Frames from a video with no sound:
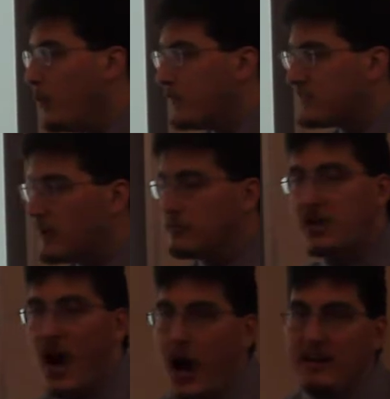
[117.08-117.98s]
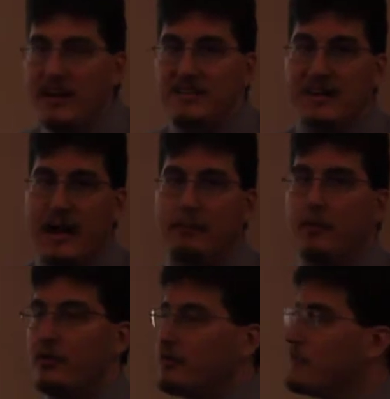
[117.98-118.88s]
some common
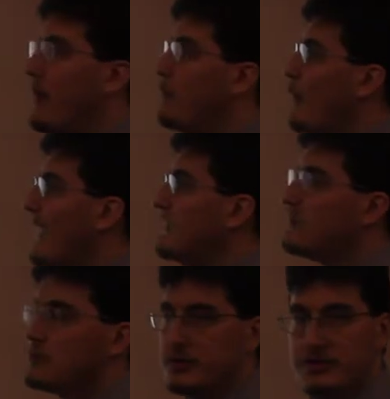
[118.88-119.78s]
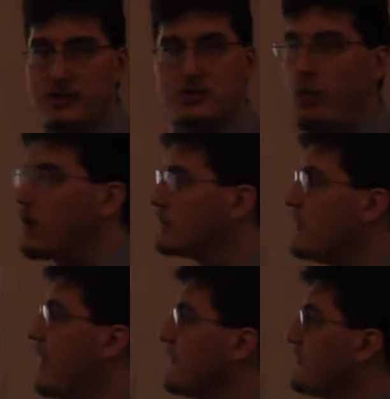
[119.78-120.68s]
examples of ways to reduce water
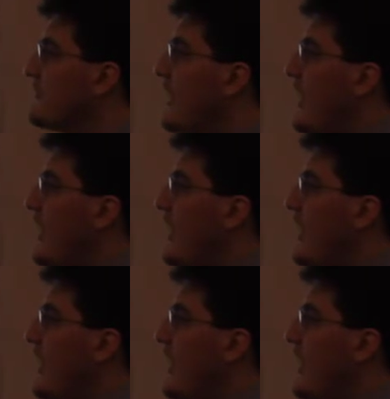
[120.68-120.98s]
loss,